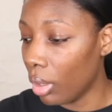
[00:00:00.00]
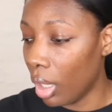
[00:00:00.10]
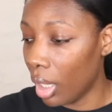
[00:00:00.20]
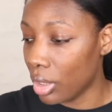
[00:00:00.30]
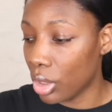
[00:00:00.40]

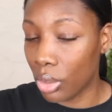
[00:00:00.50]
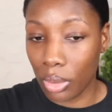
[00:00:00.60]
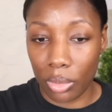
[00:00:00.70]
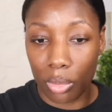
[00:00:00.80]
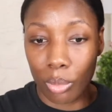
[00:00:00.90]

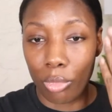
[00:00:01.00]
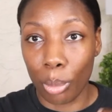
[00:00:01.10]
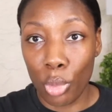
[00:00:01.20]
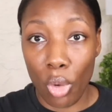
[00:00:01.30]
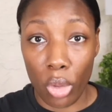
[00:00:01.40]
to
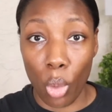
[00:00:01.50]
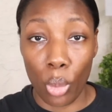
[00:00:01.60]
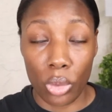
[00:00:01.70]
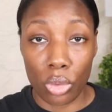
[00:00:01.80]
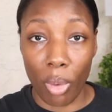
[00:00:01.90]
remove all the
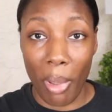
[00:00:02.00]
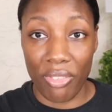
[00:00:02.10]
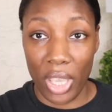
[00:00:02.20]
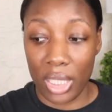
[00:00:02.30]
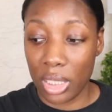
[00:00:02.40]
oils from my
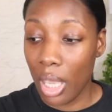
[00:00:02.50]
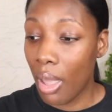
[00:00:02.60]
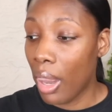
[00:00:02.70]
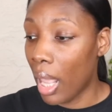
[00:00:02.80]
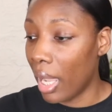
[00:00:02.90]
face,
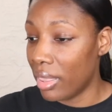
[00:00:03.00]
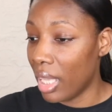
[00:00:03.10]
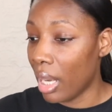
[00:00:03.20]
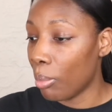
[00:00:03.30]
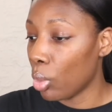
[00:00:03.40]
and
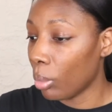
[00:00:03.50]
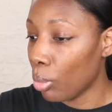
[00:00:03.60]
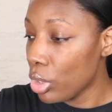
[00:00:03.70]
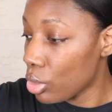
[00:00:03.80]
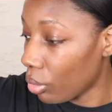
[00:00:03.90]
then I'm going
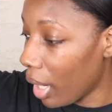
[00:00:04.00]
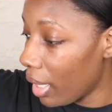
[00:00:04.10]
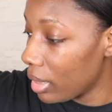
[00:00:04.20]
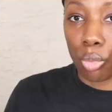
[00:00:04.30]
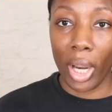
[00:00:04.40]
to
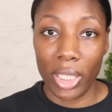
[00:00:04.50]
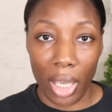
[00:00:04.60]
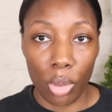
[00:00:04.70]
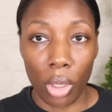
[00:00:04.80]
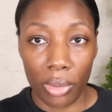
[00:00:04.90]
moisturize. Right
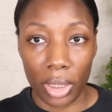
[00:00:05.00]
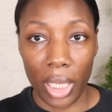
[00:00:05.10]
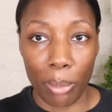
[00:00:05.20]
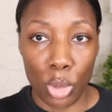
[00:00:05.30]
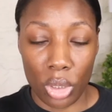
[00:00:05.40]
now,
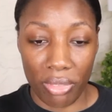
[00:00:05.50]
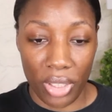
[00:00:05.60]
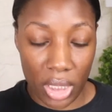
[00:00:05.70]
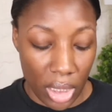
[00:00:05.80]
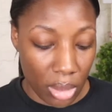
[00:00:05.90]
currently, I'm using
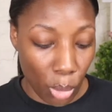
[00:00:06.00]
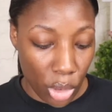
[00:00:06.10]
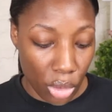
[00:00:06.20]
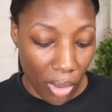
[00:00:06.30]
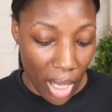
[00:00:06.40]
Fenty's
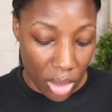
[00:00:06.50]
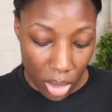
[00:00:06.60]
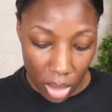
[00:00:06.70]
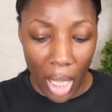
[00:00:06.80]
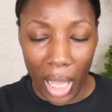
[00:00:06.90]

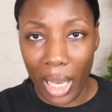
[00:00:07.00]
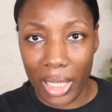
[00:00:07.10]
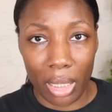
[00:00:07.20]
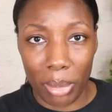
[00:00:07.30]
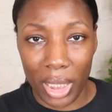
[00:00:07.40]
moisturizer. I
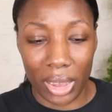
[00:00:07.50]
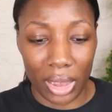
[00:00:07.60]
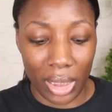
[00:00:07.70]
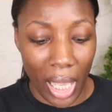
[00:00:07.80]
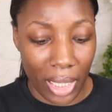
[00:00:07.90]
like it because
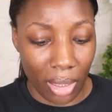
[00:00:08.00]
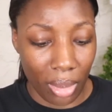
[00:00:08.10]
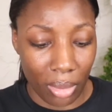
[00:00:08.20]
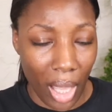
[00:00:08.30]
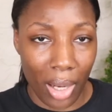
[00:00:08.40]
it's like,
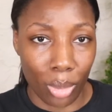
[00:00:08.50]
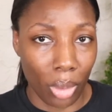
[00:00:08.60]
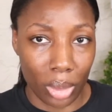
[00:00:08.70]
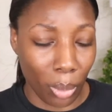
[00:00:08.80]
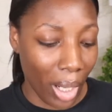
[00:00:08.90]
I don't know, it's what